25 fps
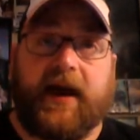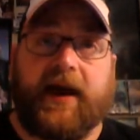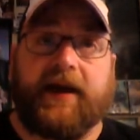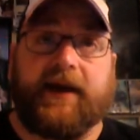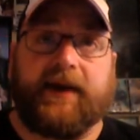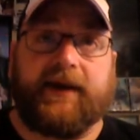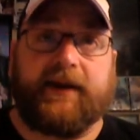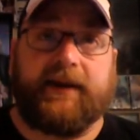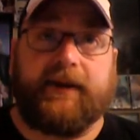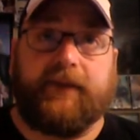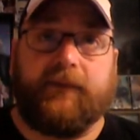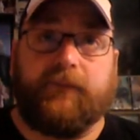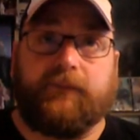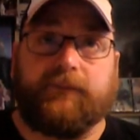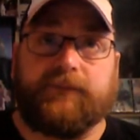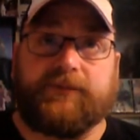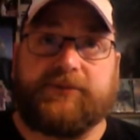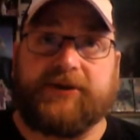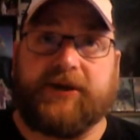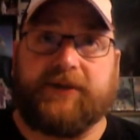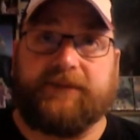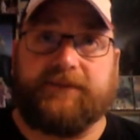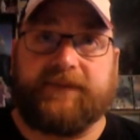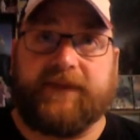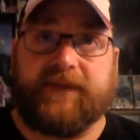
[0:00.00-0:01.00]
I
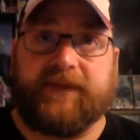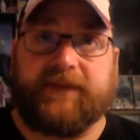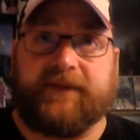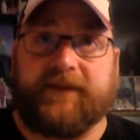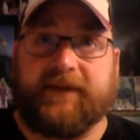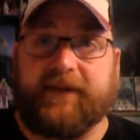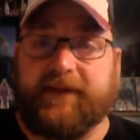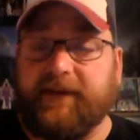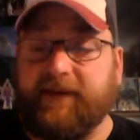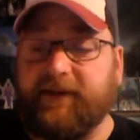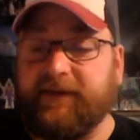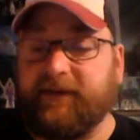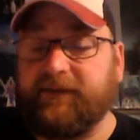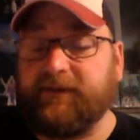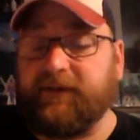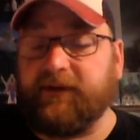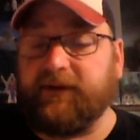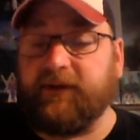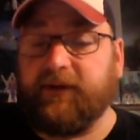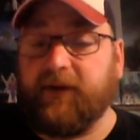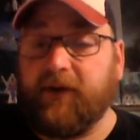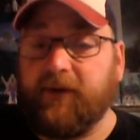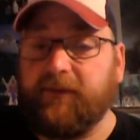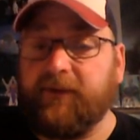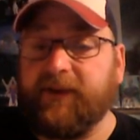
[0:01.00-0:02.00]
jumped into this
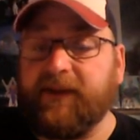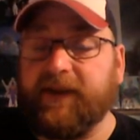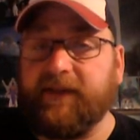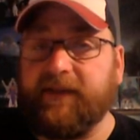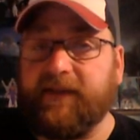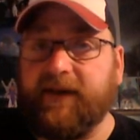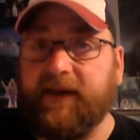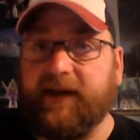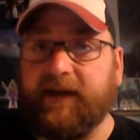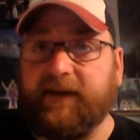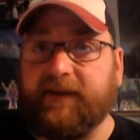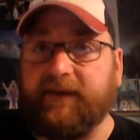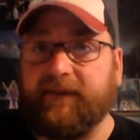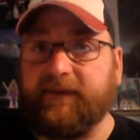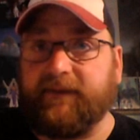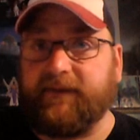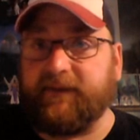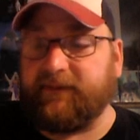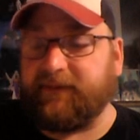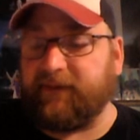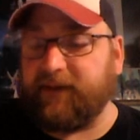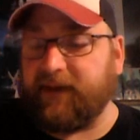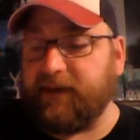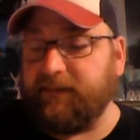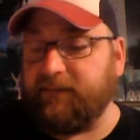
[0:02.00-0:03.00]
knowing that
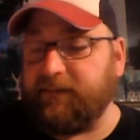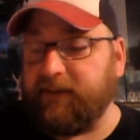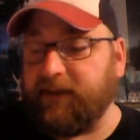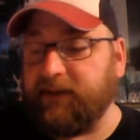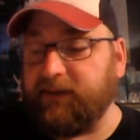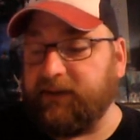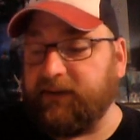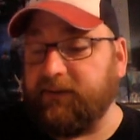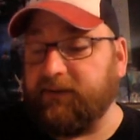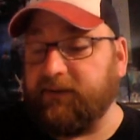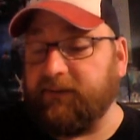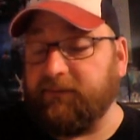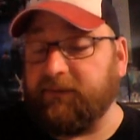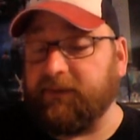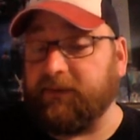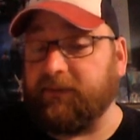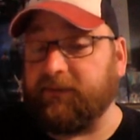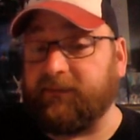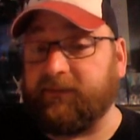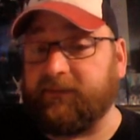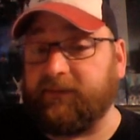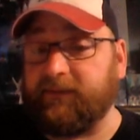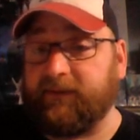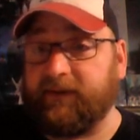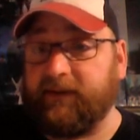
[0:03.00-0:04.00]
the Sandman
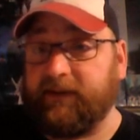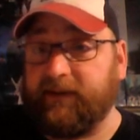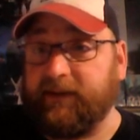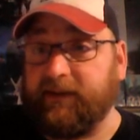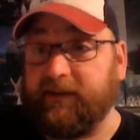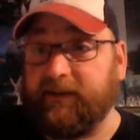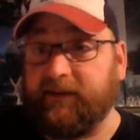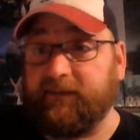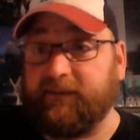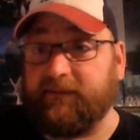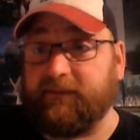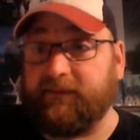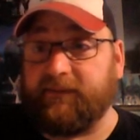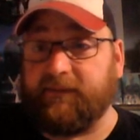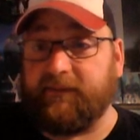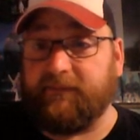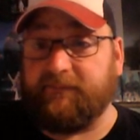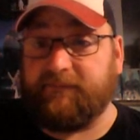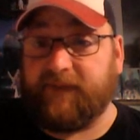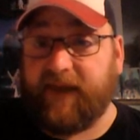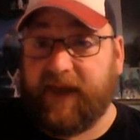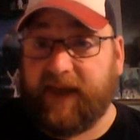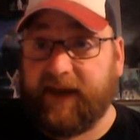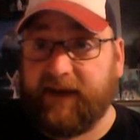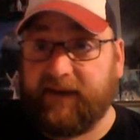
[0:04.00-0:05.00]
universe is
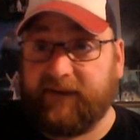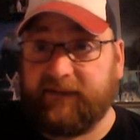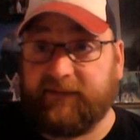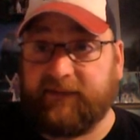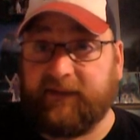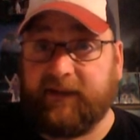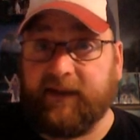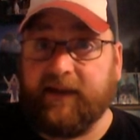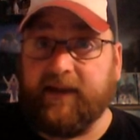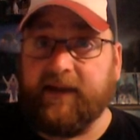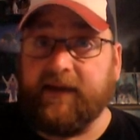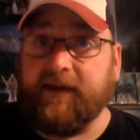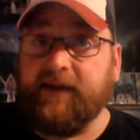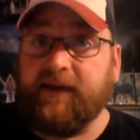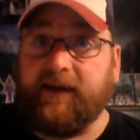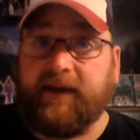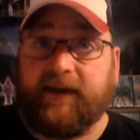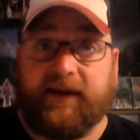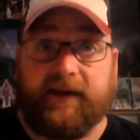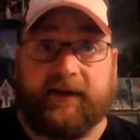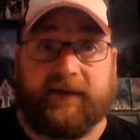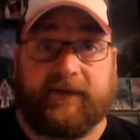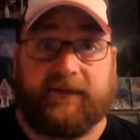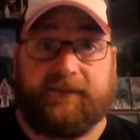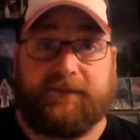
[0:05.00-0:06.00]
vast.
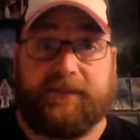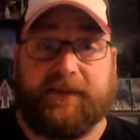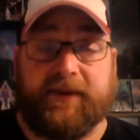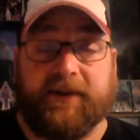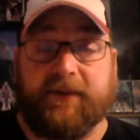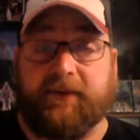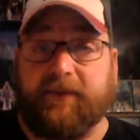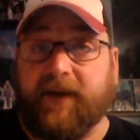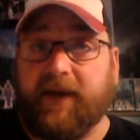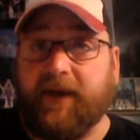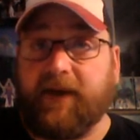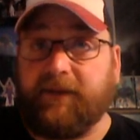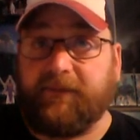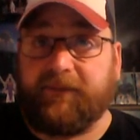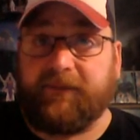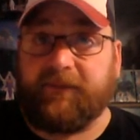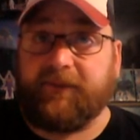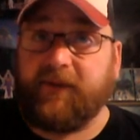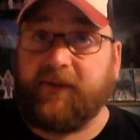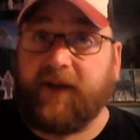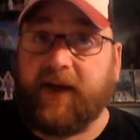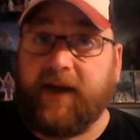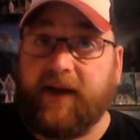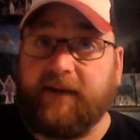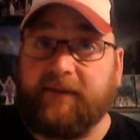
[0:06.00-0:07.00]
It's been around
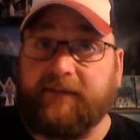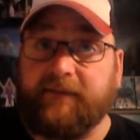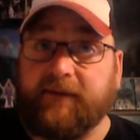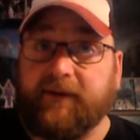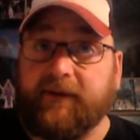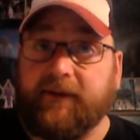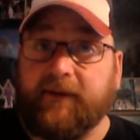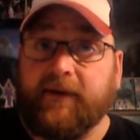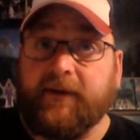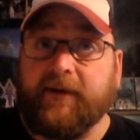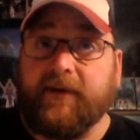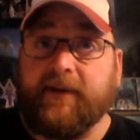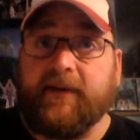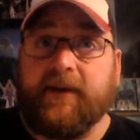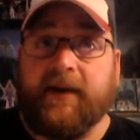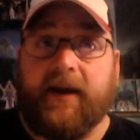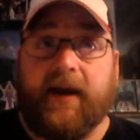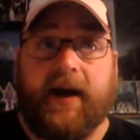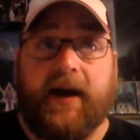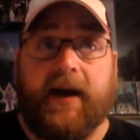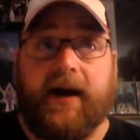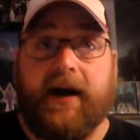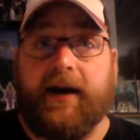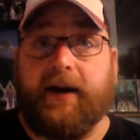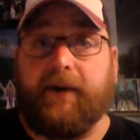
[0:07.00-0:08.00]
forever.
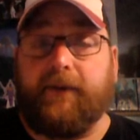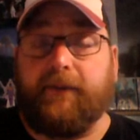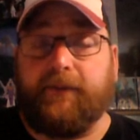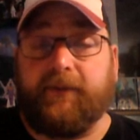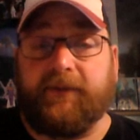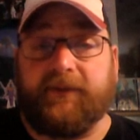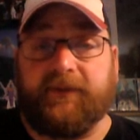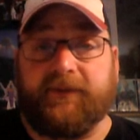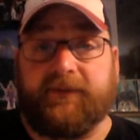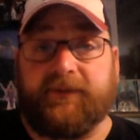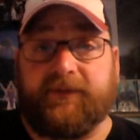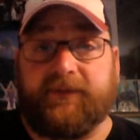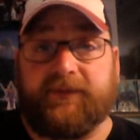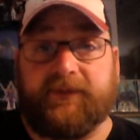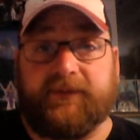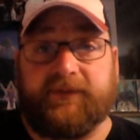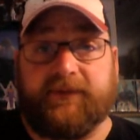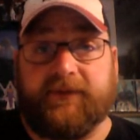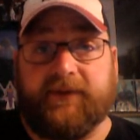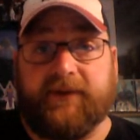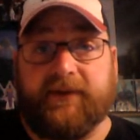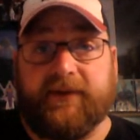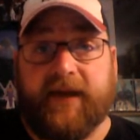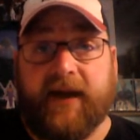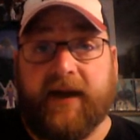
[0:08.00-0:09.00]

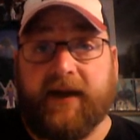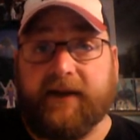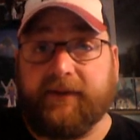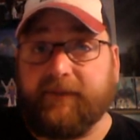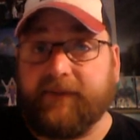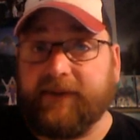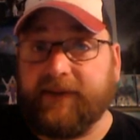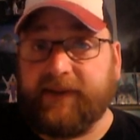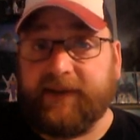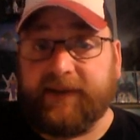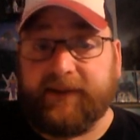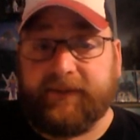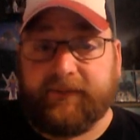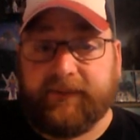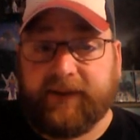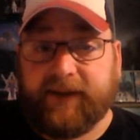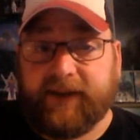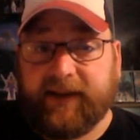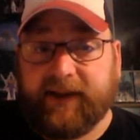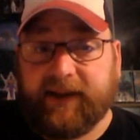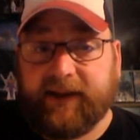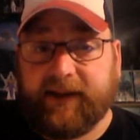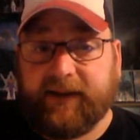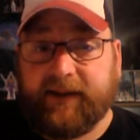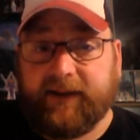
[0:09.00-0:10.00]
Was not really
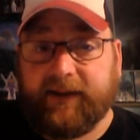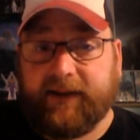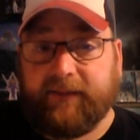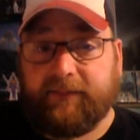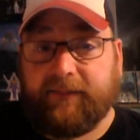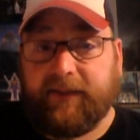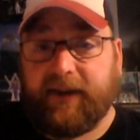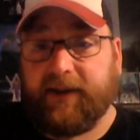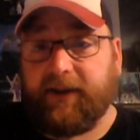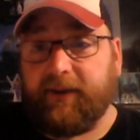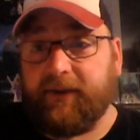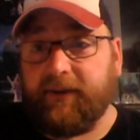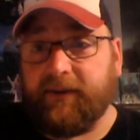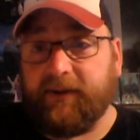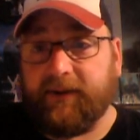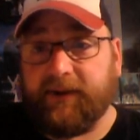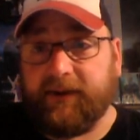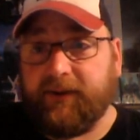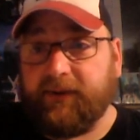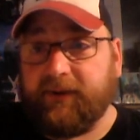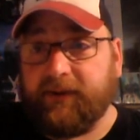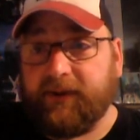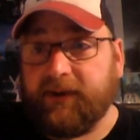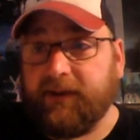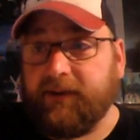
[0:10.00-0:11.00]
reading it in my
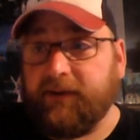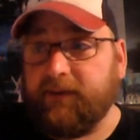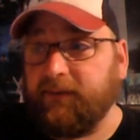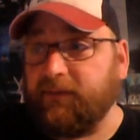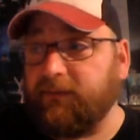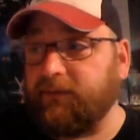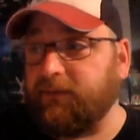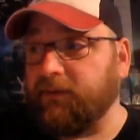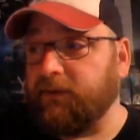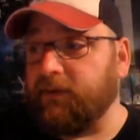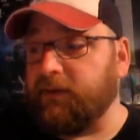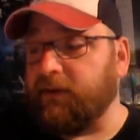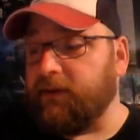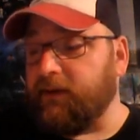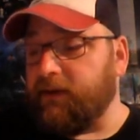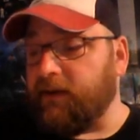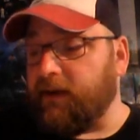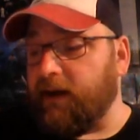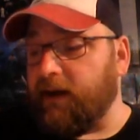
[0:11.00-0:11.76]
earlier years.